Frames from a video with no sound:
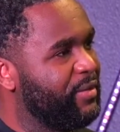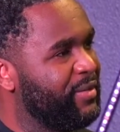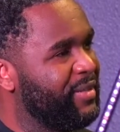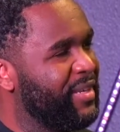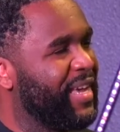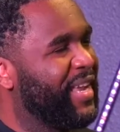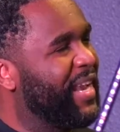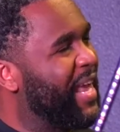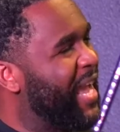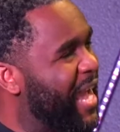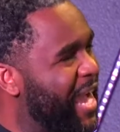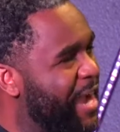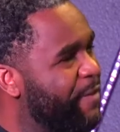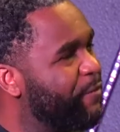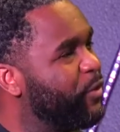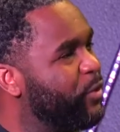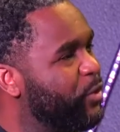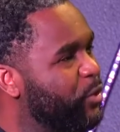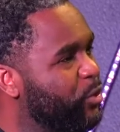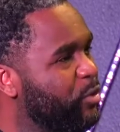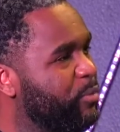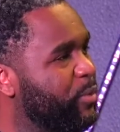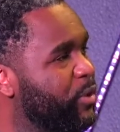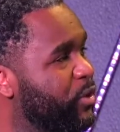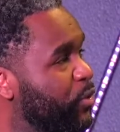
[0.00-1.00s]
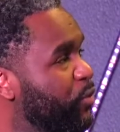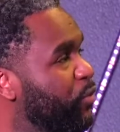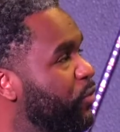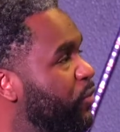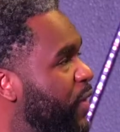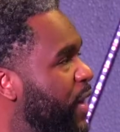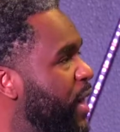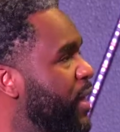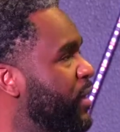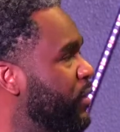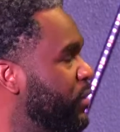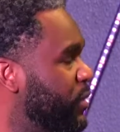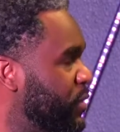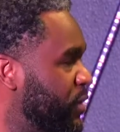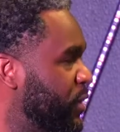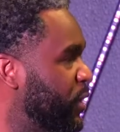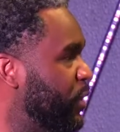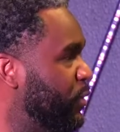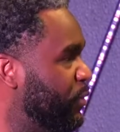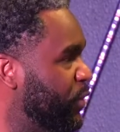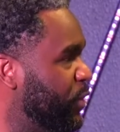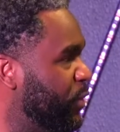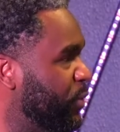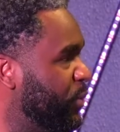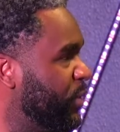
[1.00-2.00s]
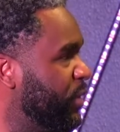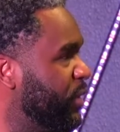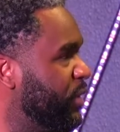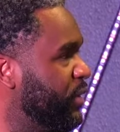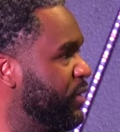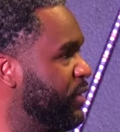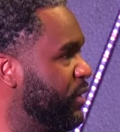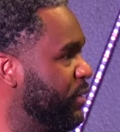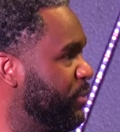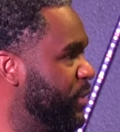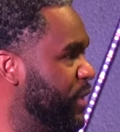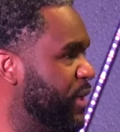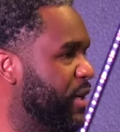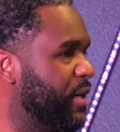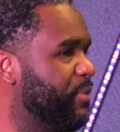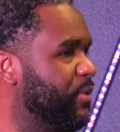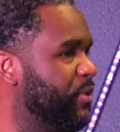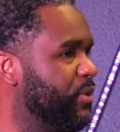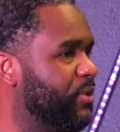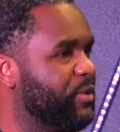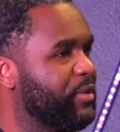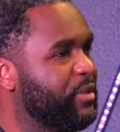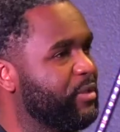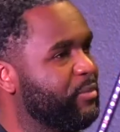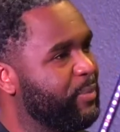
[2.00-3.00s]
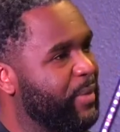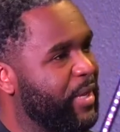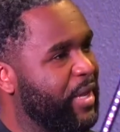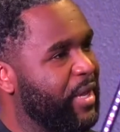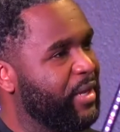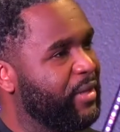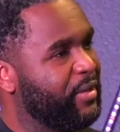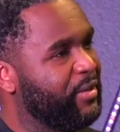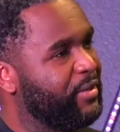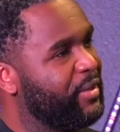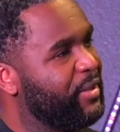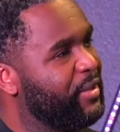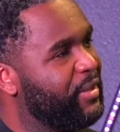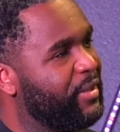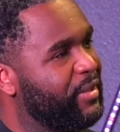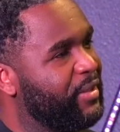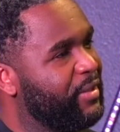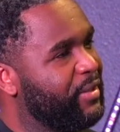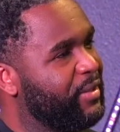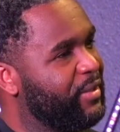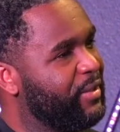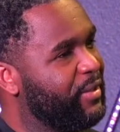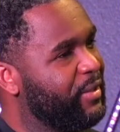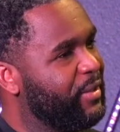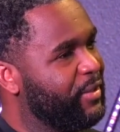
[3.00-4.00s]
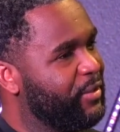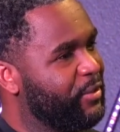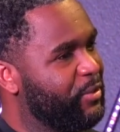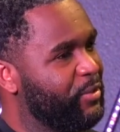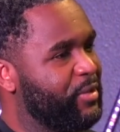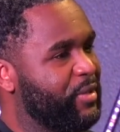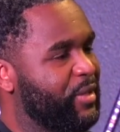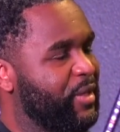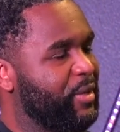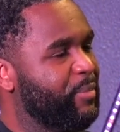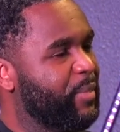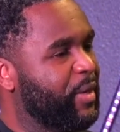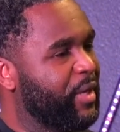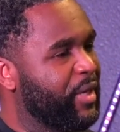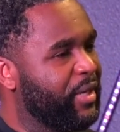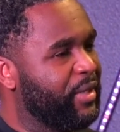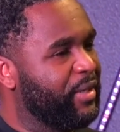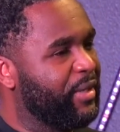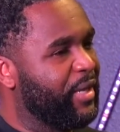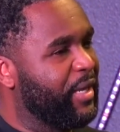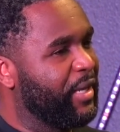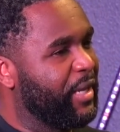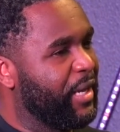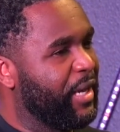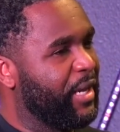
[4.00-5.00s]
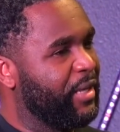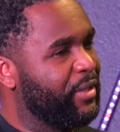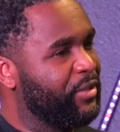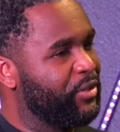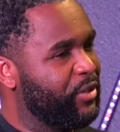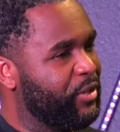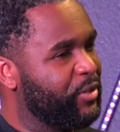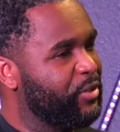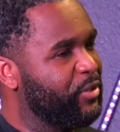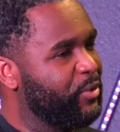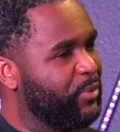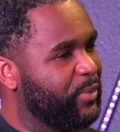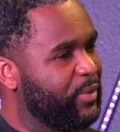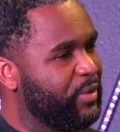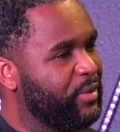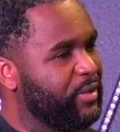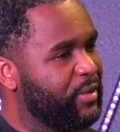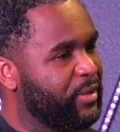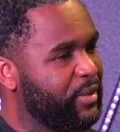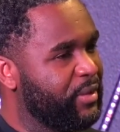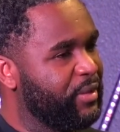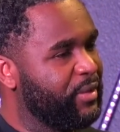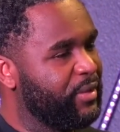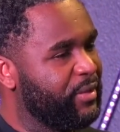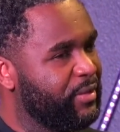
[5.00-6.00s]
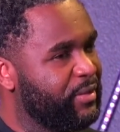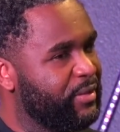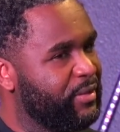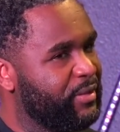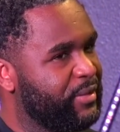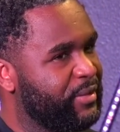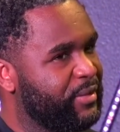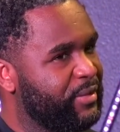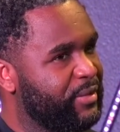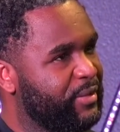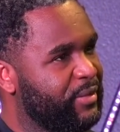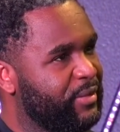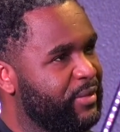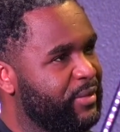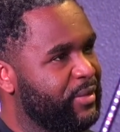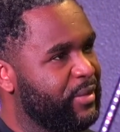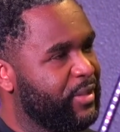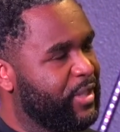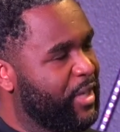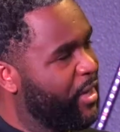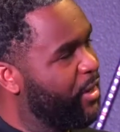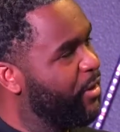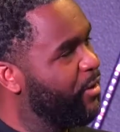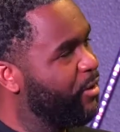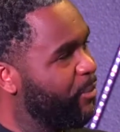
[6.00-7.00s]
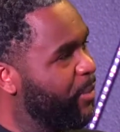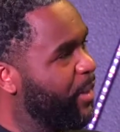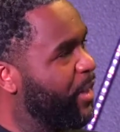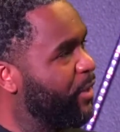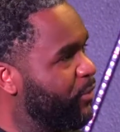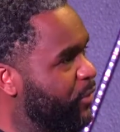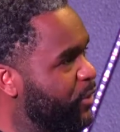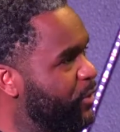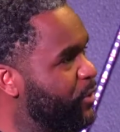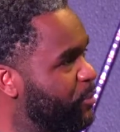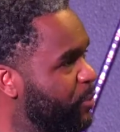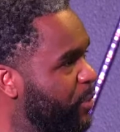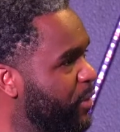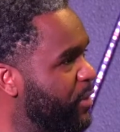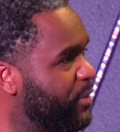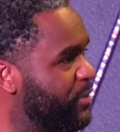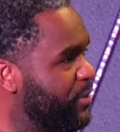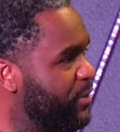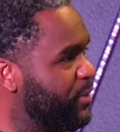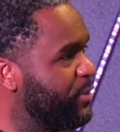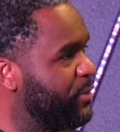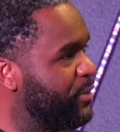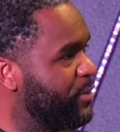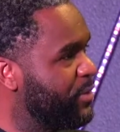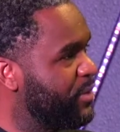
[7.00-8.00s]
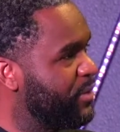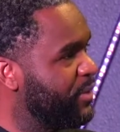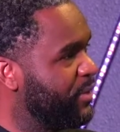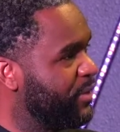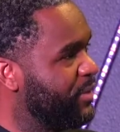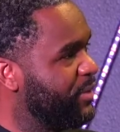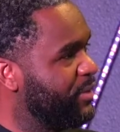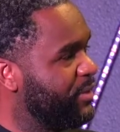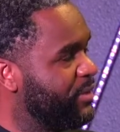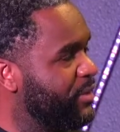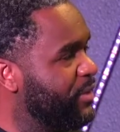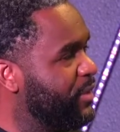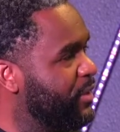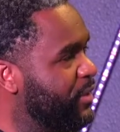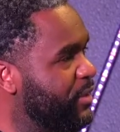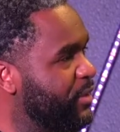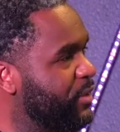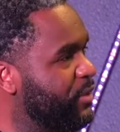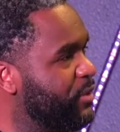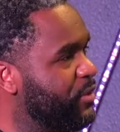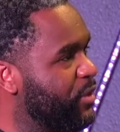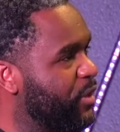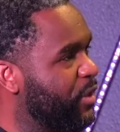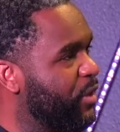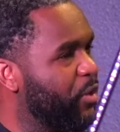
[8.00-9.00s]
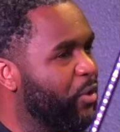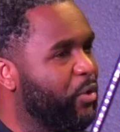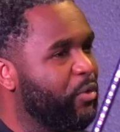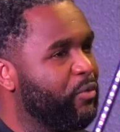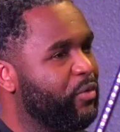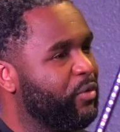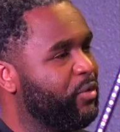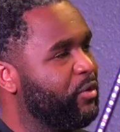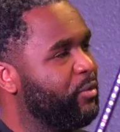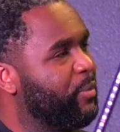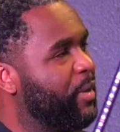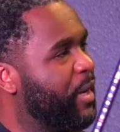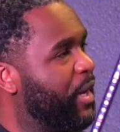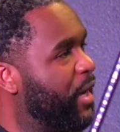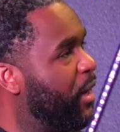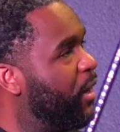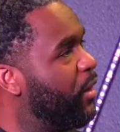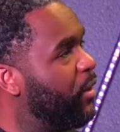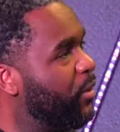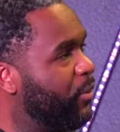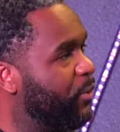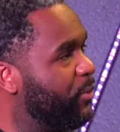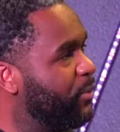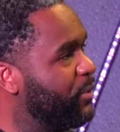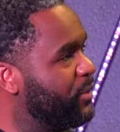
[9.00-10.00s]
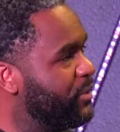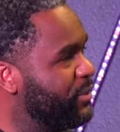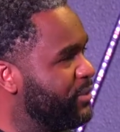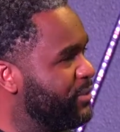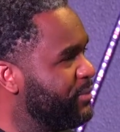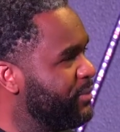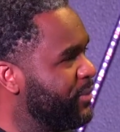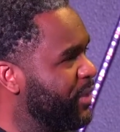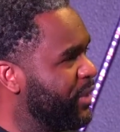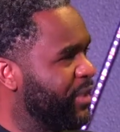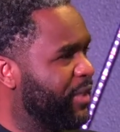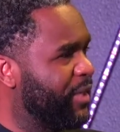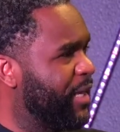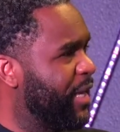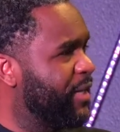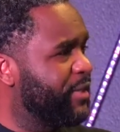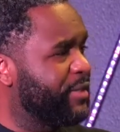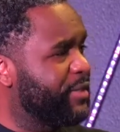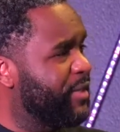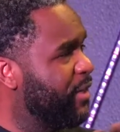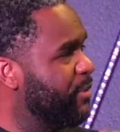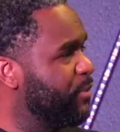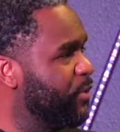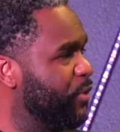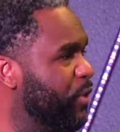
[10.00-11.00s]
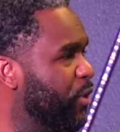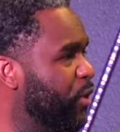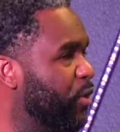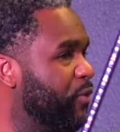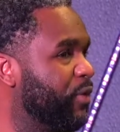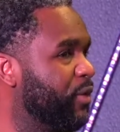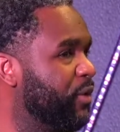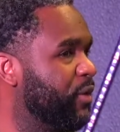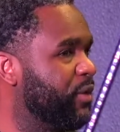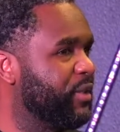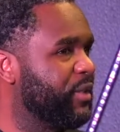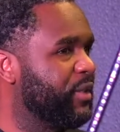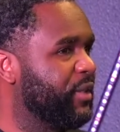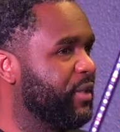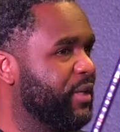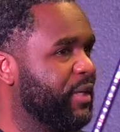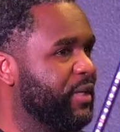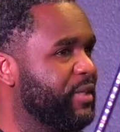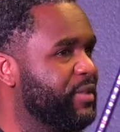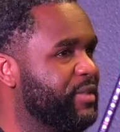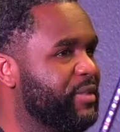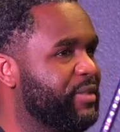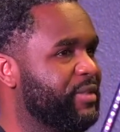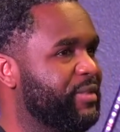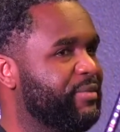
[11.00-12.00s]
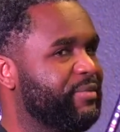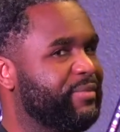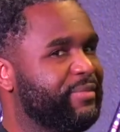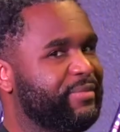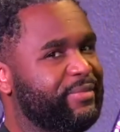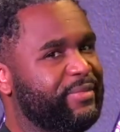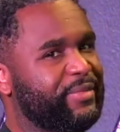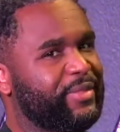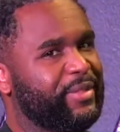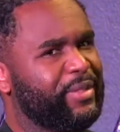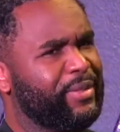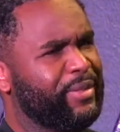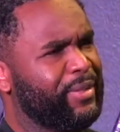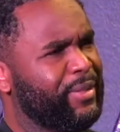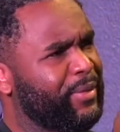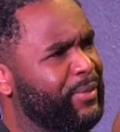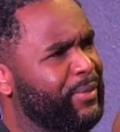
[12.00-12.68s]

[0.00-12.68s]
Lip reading: not have to do it, but you find yourself doing it. Sometimes you look back and you say, man, like I genuinely care about this person's needs over my own. And a lot of times you overlook it as, you